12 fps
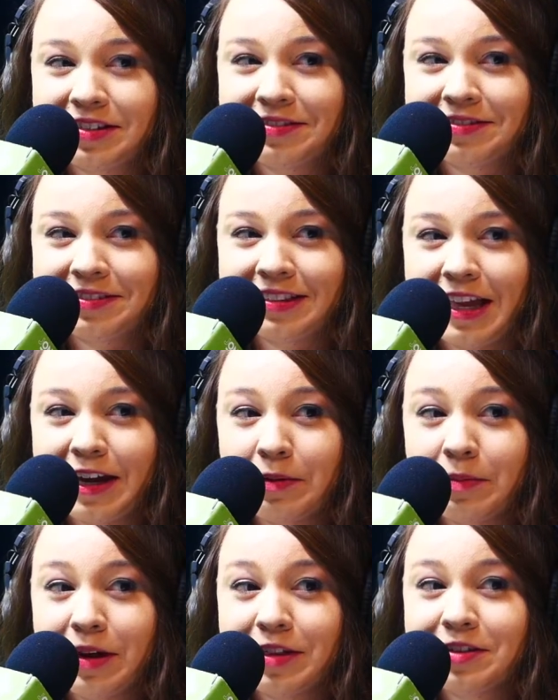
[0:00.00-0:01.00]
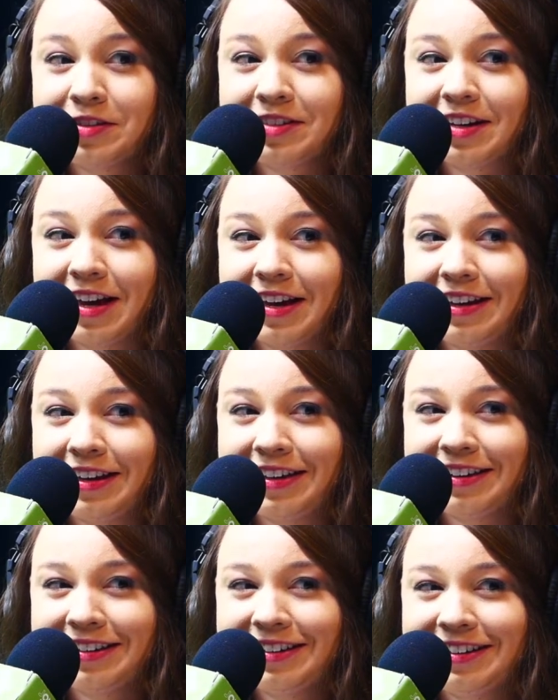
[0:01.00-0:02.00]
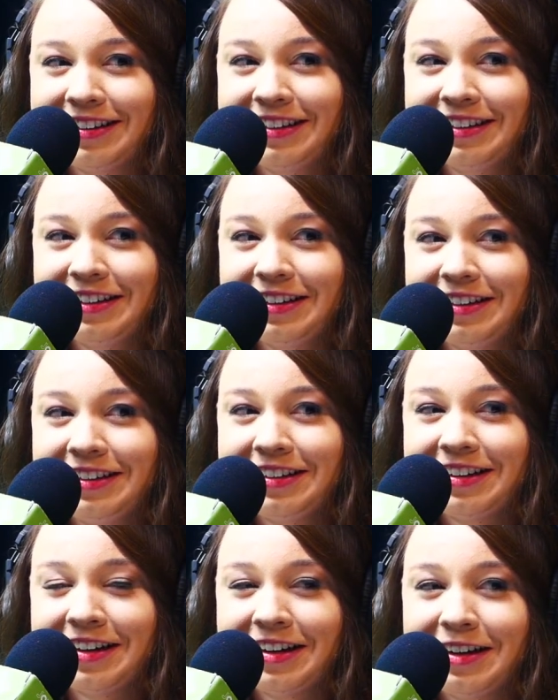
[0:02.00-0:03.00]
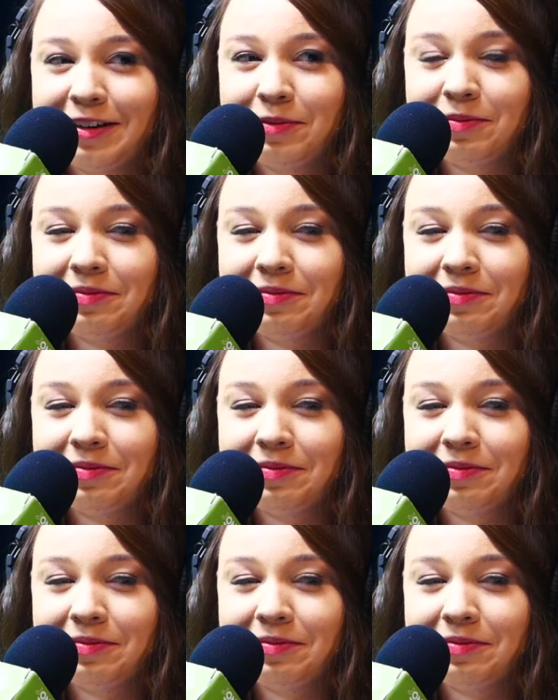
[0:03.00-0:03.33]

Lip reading: Like Mother's Day. I